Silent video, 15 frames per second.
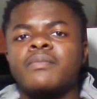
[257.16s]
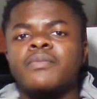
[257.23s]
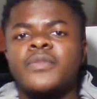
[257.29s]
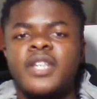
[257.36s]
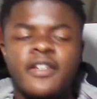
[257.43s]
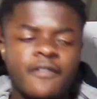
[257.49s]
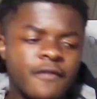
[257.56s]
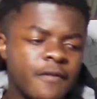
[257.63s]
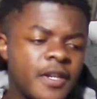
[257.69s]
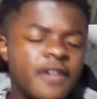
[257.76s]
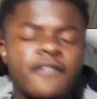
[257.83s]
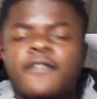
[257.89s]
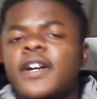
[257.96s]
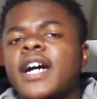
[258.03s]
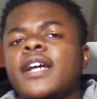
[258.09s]

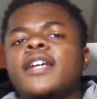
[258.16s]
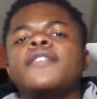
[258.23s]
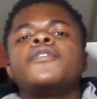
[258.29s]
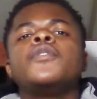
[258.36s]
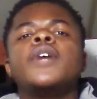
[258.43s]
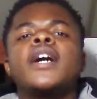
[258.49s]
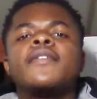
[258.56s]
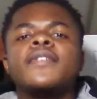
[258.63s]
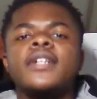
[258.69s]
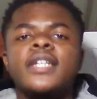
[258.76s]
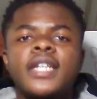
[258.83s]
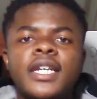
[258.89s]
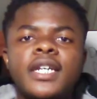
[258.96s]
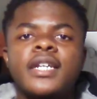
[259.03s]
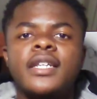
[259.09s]
If you have a
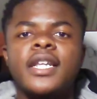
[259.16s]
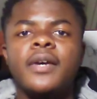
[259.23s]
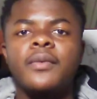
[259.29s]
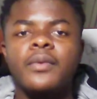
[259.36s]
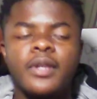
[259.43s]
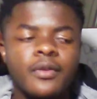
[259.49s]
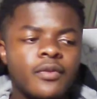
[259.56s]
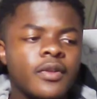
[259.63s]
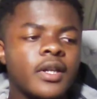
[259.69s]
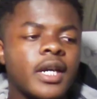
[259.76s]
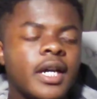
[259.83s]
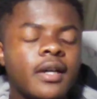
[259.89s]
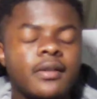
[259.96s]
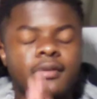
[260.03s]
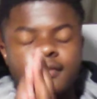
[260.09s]
kid
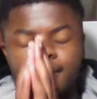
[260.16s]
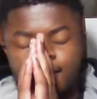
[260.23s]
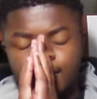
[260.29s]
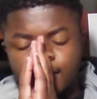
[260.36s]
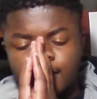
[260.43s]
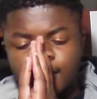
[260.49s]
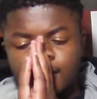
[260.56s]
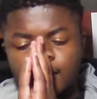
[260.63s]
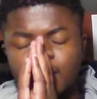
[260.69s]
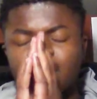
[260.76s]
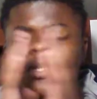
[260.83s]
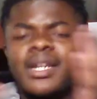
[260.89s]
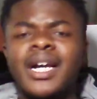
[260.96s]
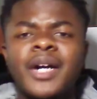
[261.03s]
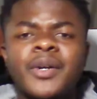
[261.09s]

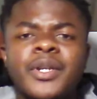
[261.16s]
how